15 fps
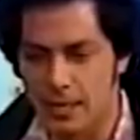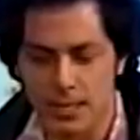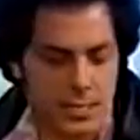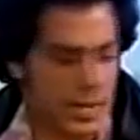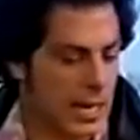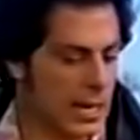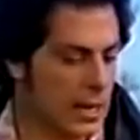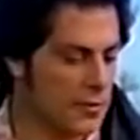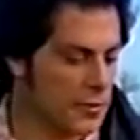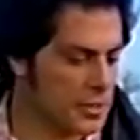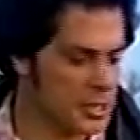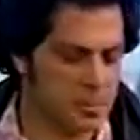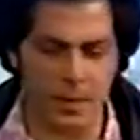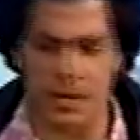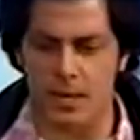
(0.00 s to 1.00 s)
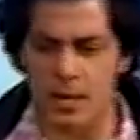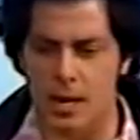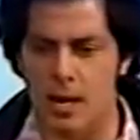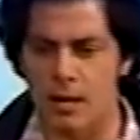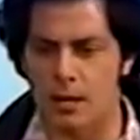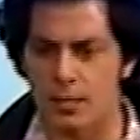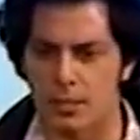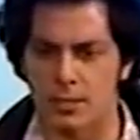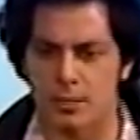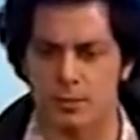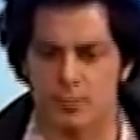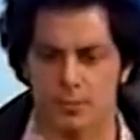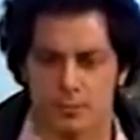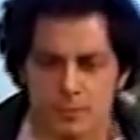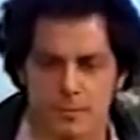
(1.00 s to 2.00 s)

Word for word: Listen, I got a frisbee in the car. Let's go.